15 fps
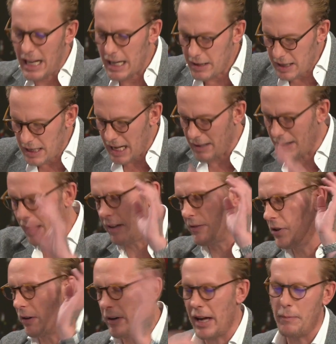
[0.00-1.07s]
Let's. Let, yeah. Uh,
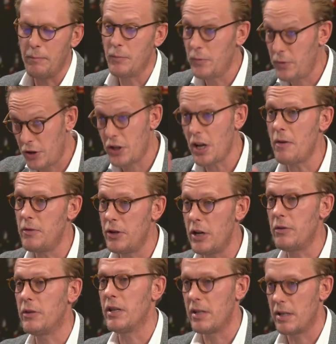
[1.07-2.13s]
sorry, I'm so
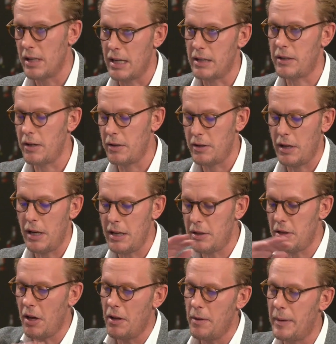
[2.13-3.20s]
useless at this. Yeah. So let's
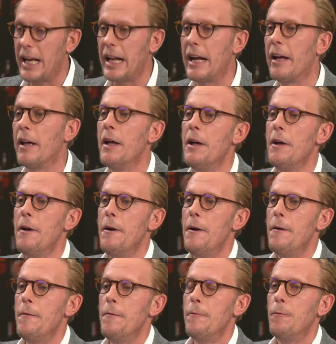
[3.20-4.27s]
start at the beginning.
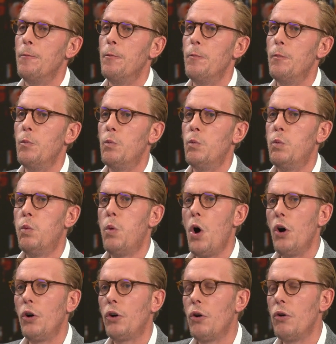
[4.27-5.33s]

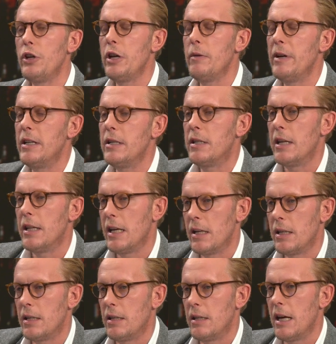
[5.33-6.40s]
What got you into
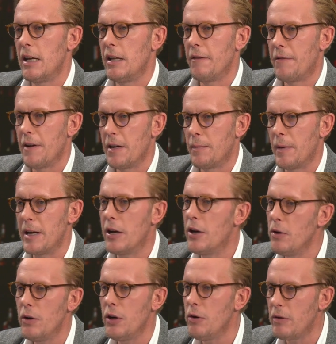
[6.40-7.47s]
this in the first place?
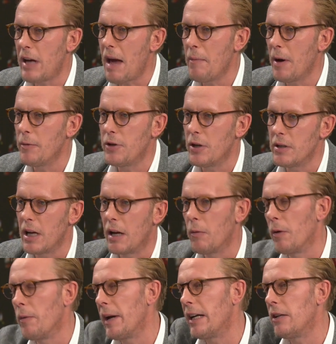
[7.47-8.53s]
Who, who um, came up to you and said, I
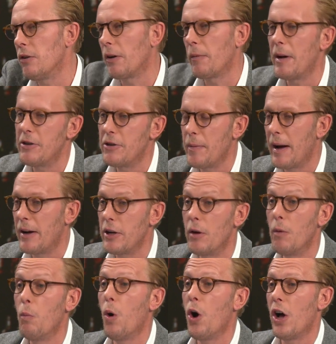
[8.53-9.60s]
want to make a documentary about
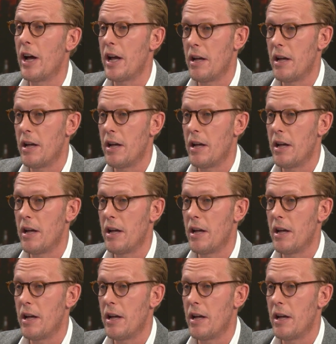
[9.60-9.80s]
you and why?